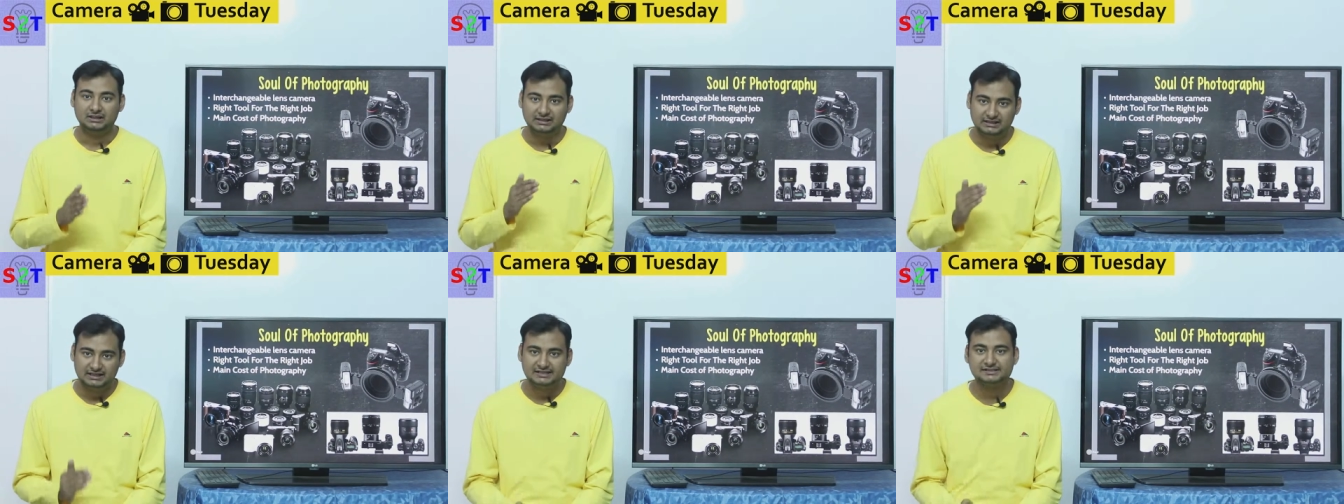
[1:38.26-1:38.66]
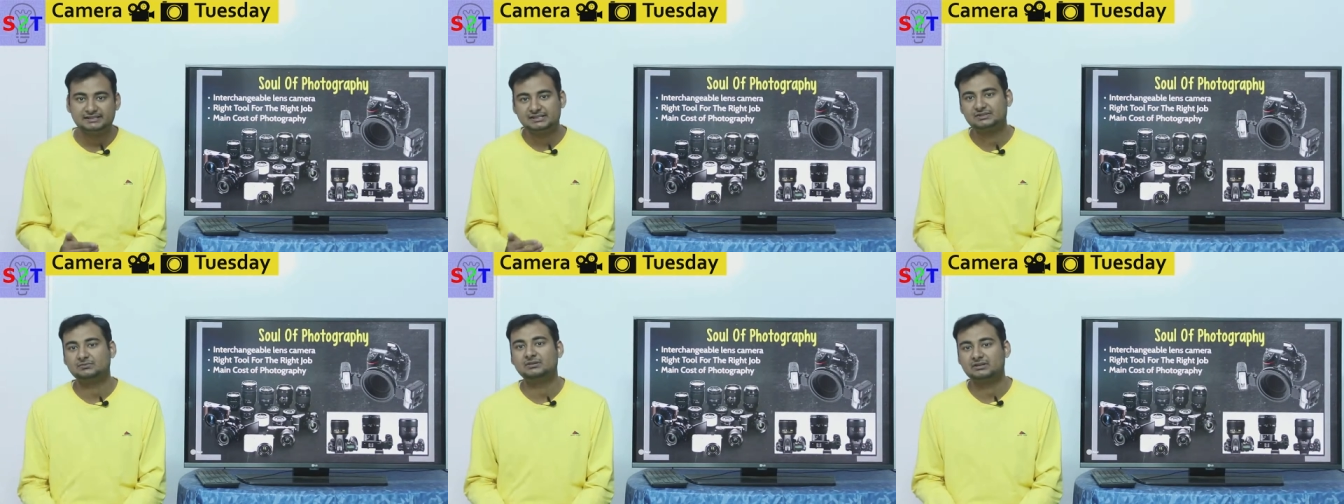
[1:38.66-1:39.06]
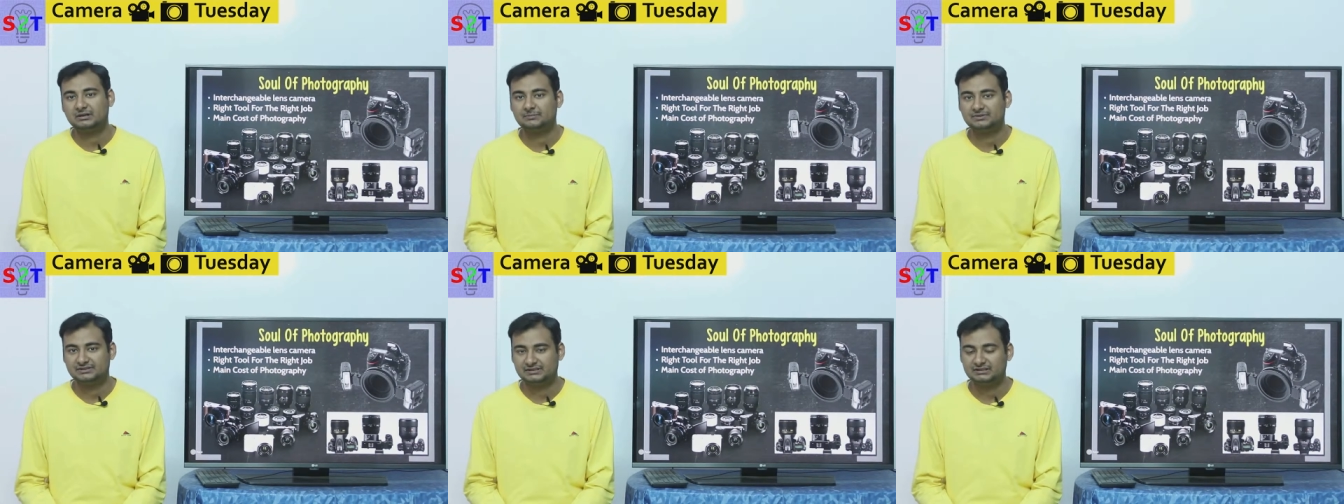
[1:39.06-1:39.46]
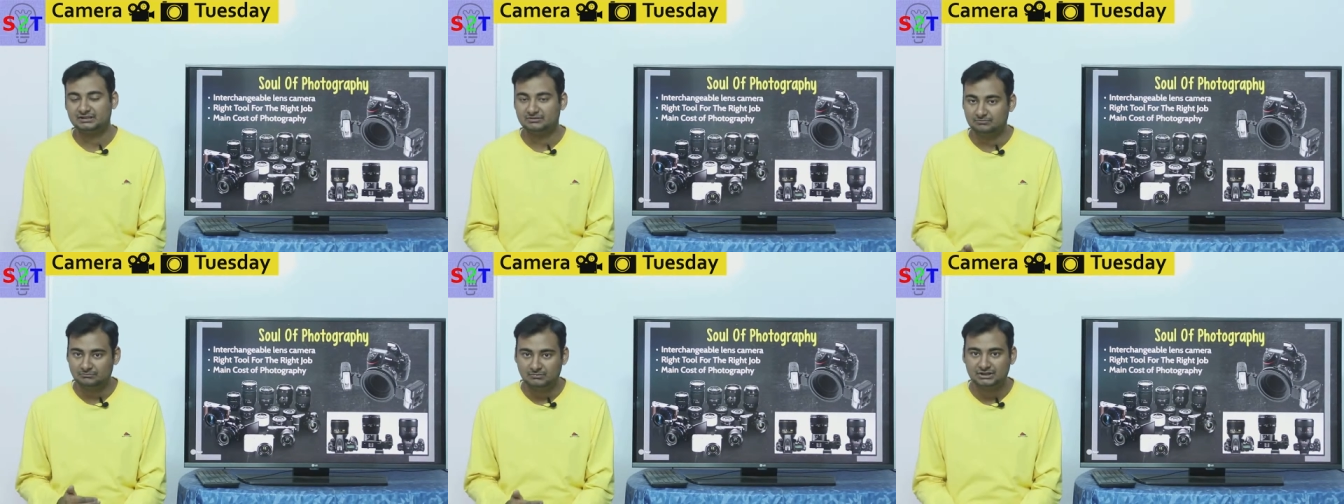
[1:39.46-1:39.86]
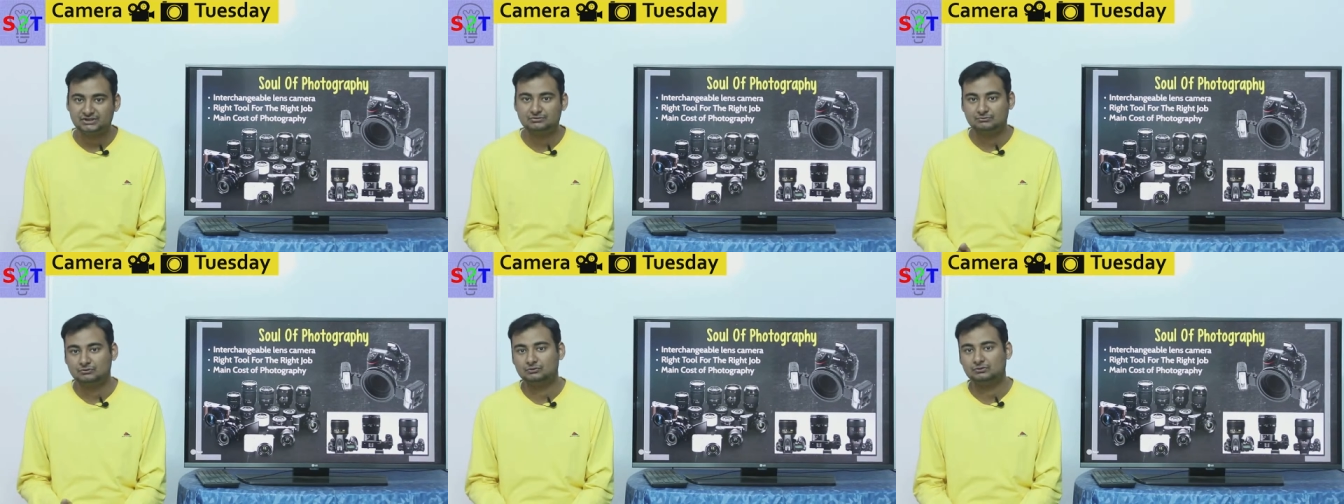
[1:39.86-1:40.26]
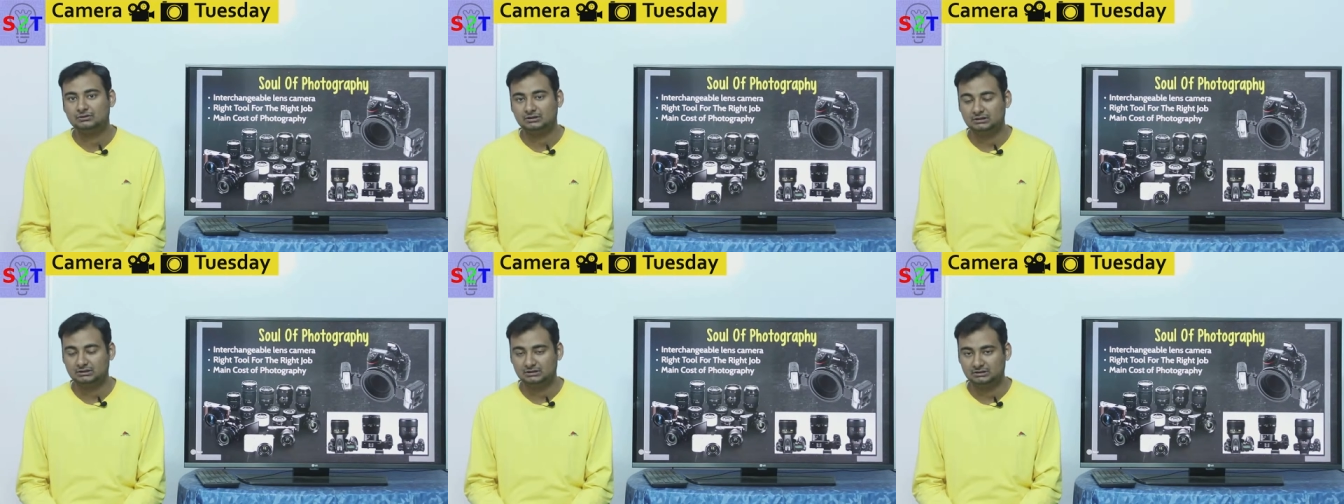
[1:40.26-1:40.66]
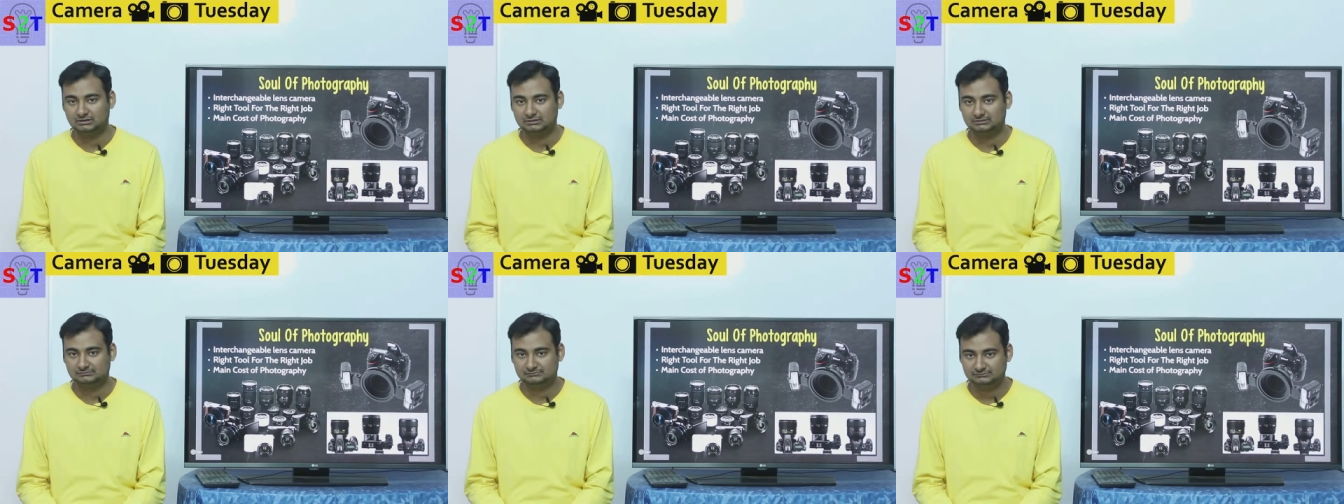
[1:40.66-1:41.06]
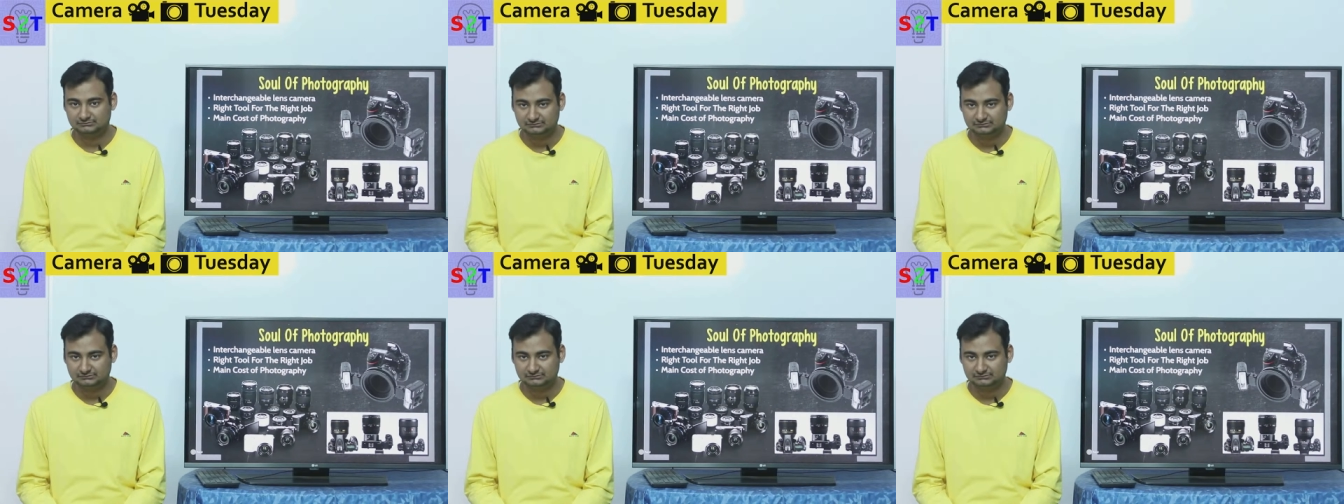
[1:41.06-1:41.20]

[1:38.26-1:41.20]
lenses will represent much more uh,